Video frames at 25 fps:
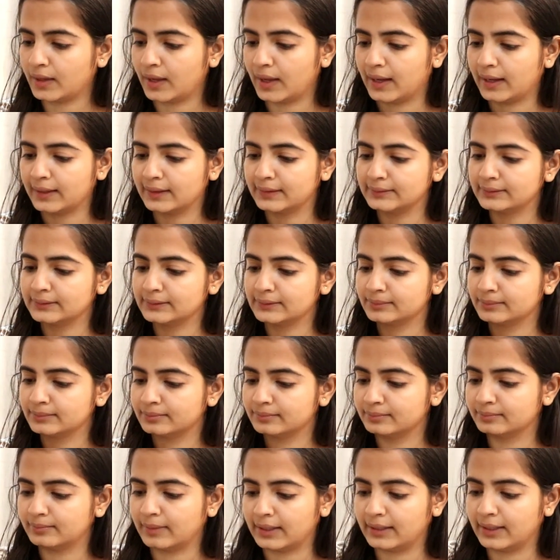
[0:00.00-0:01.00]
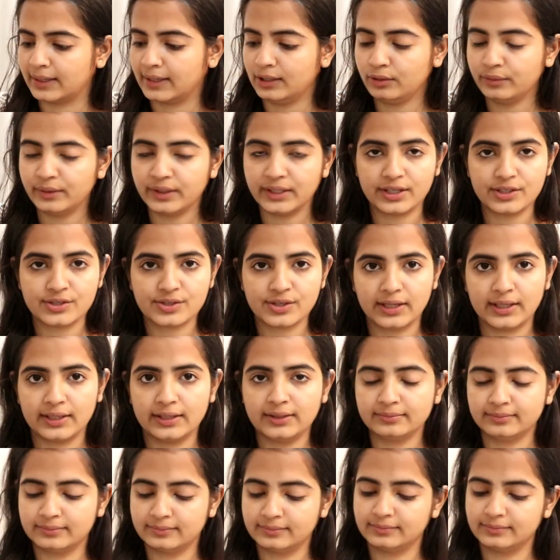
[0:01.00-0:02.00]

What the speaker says: and my aloe vera gel.